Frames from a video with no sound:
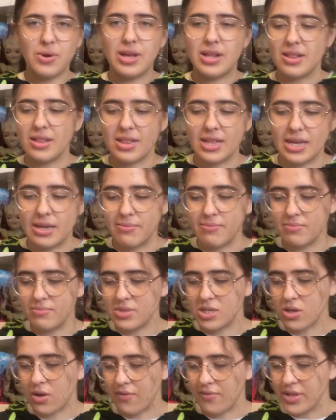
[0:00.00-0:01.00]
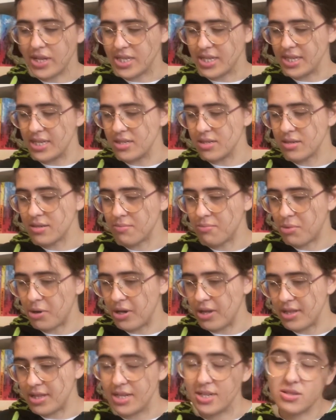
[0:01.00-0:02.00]
themes of the season,
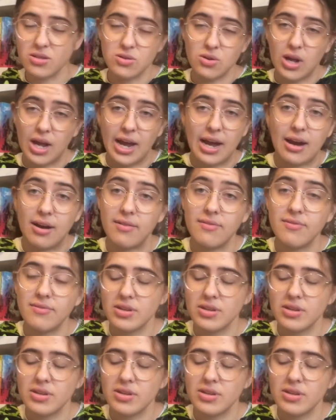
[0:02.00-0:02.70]
but this is all I have.